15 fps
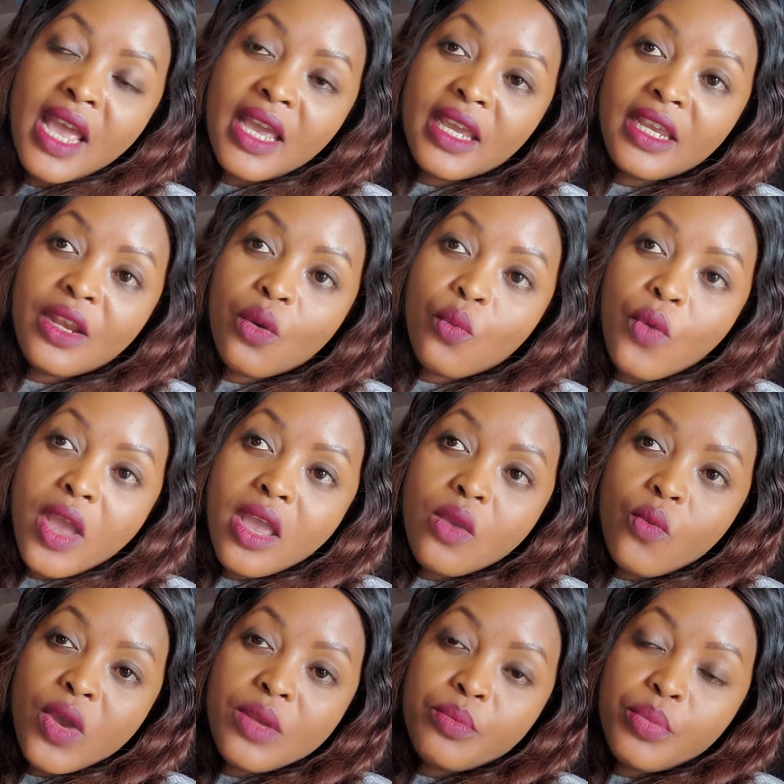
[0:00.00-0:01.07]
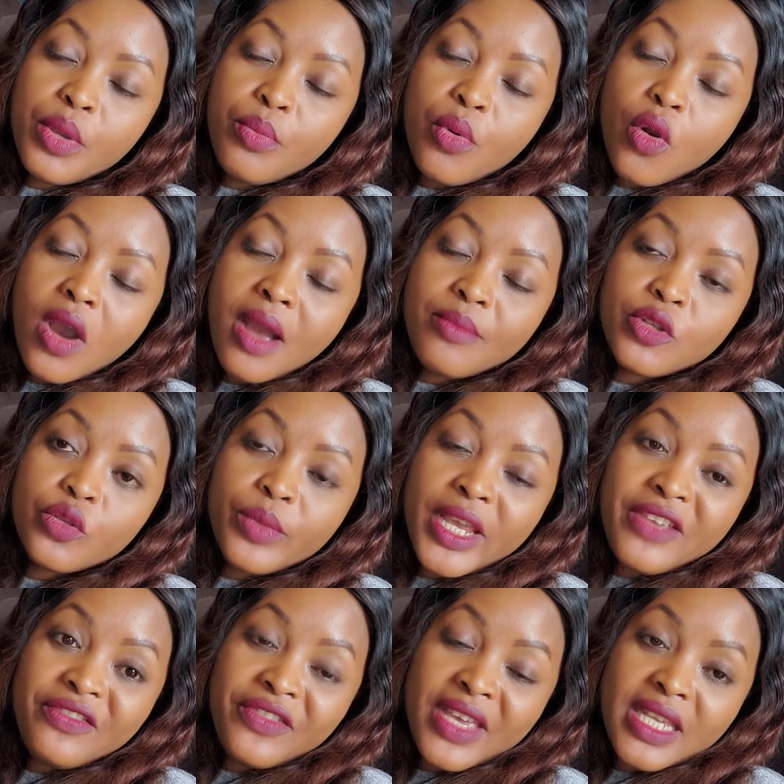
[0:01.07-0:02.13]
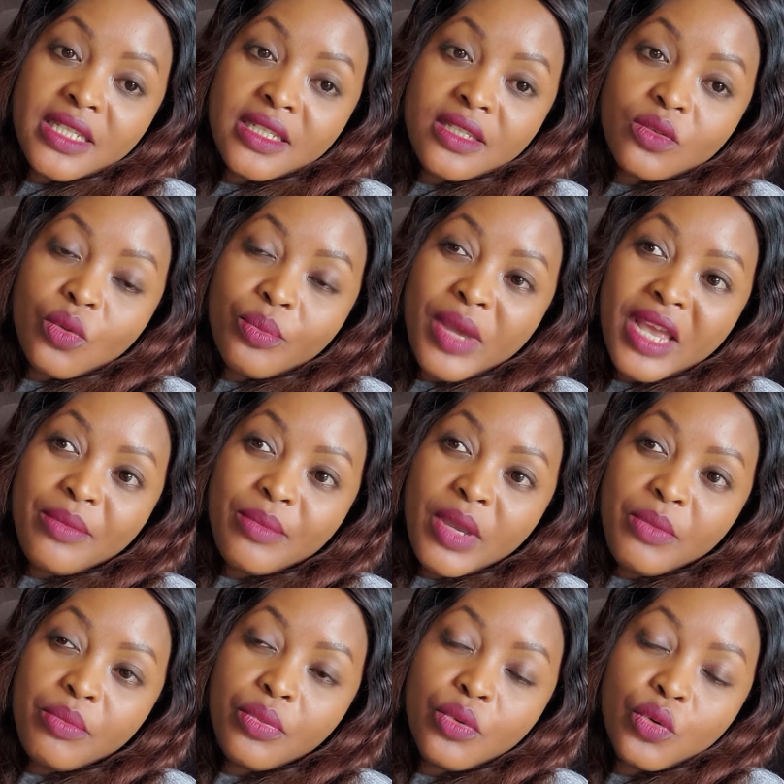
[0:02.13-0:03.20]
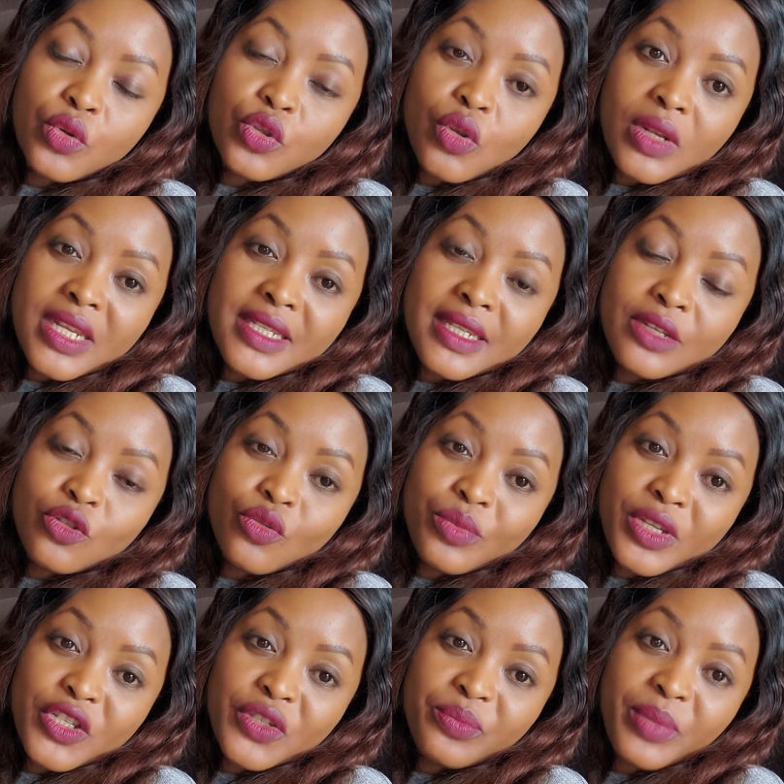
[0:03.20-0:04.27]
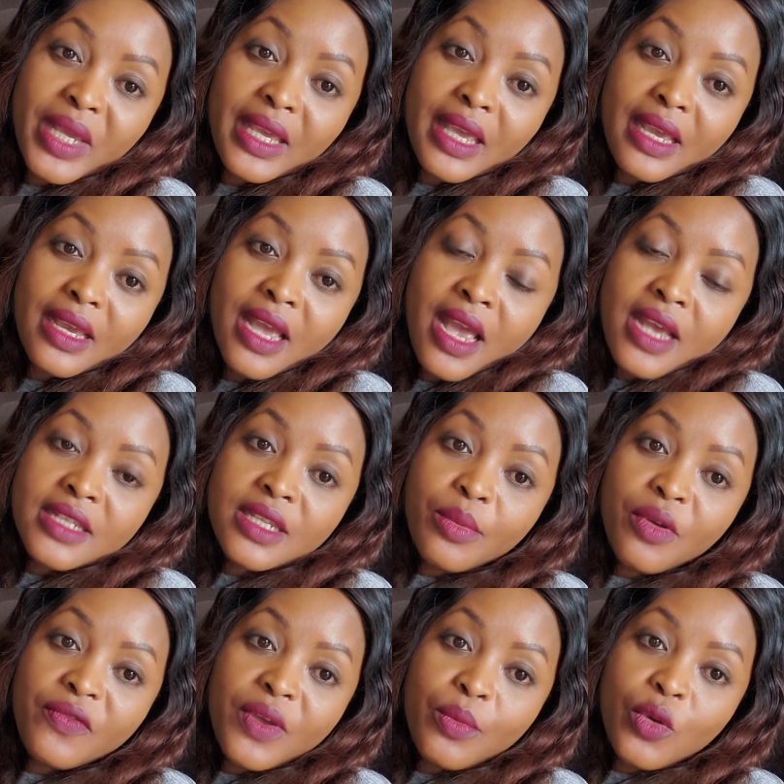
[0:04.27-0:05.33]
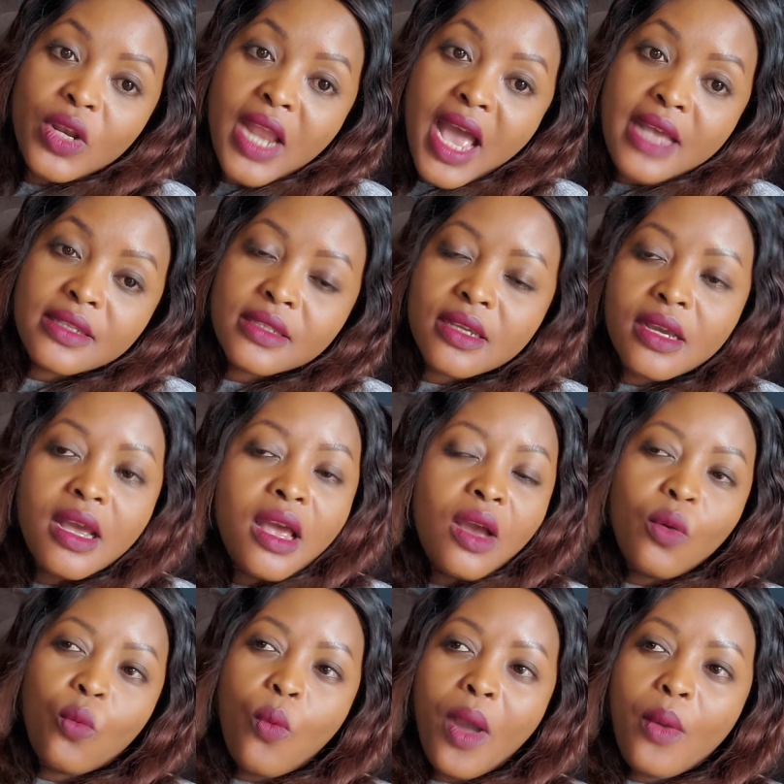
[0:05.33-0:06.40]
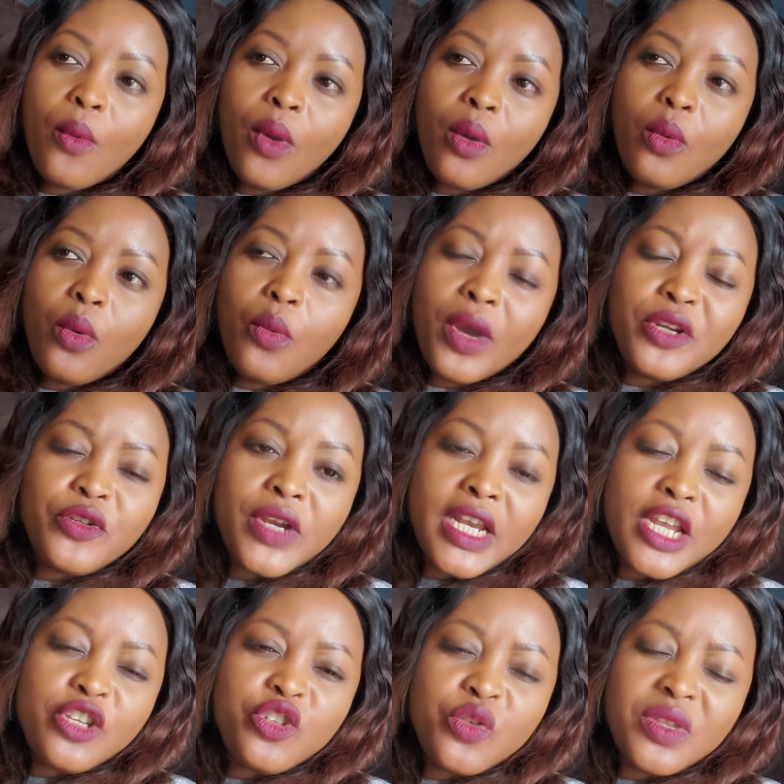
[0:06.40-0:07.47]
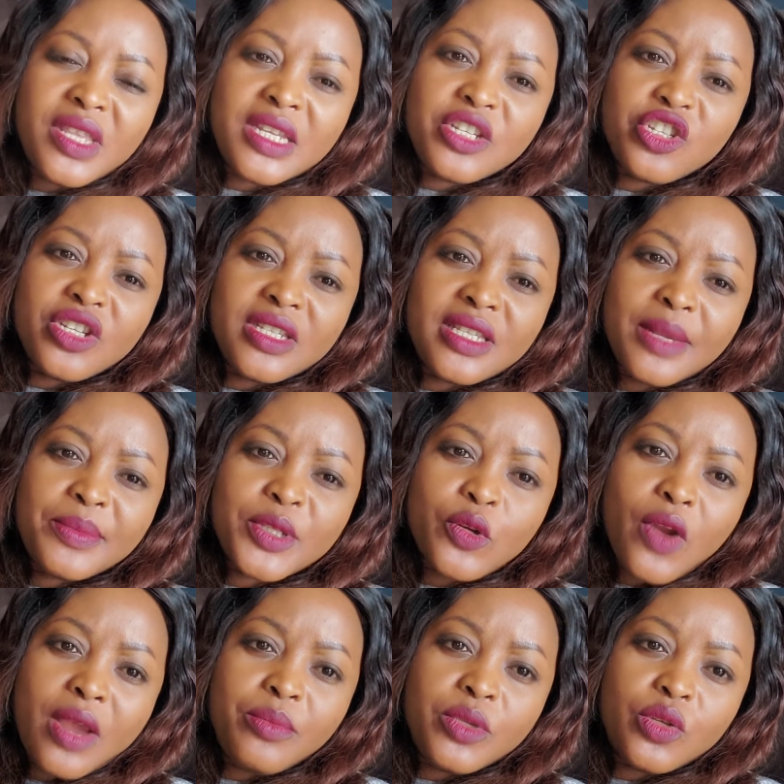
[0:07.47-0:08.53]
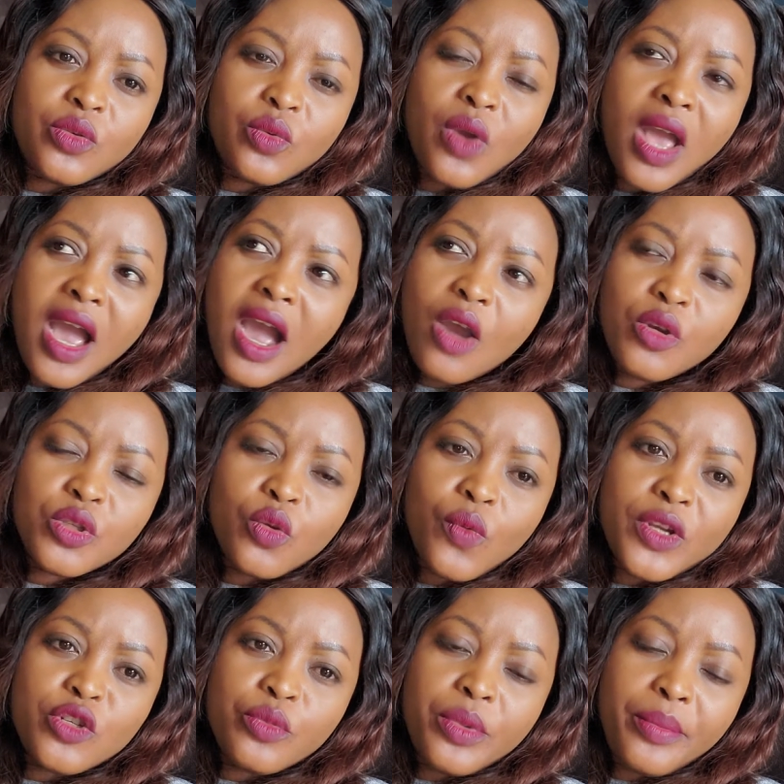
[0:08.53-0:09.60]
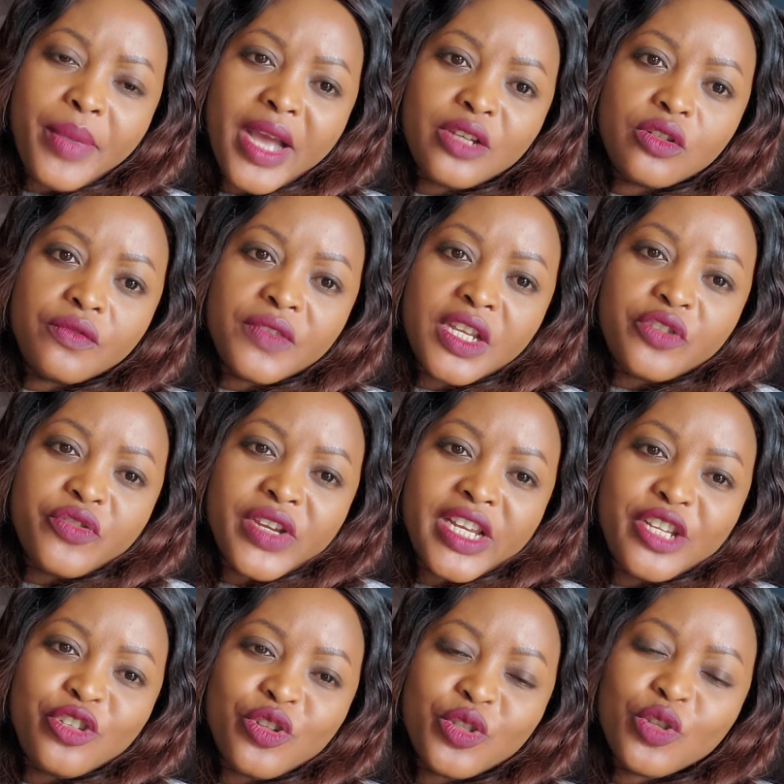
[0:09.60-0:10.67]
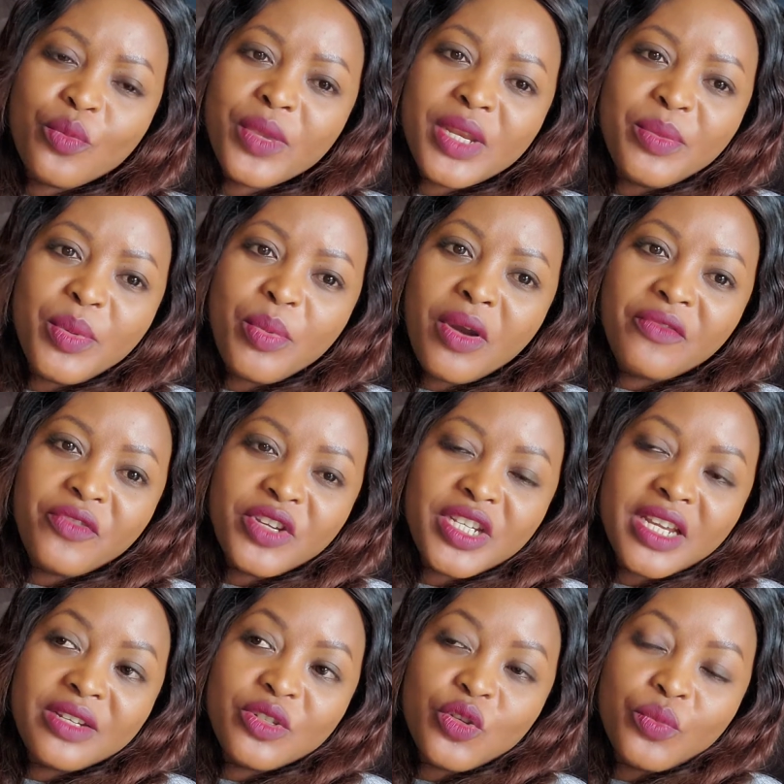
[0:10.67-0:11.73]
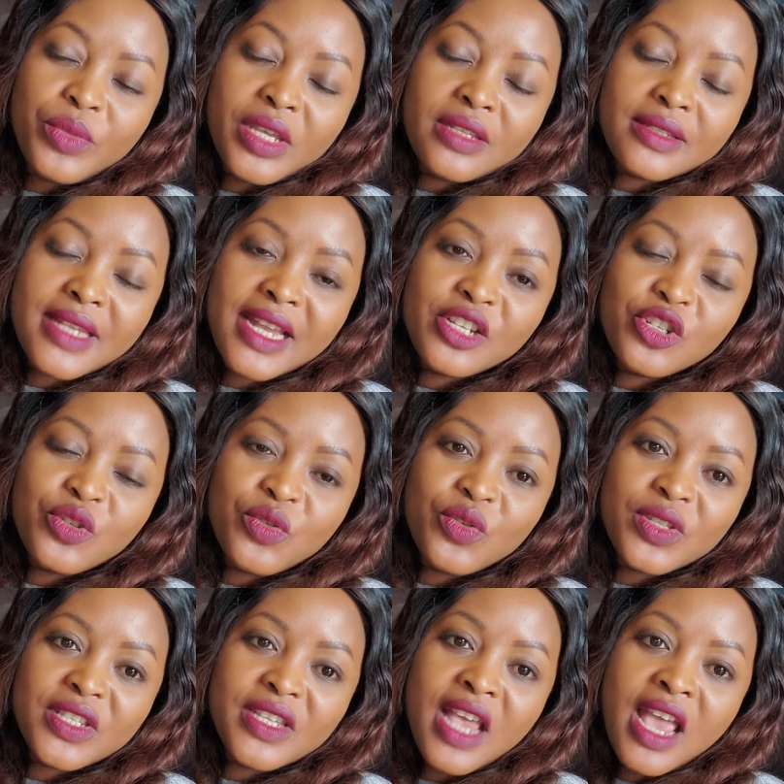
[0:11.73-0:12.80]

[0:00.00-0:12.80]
in a way, when people come to my events or buy my books or listen to me speaking, some of them will ask, what religion that she subscribed to? I also want to be part of that religion. So many people have written to me such notes.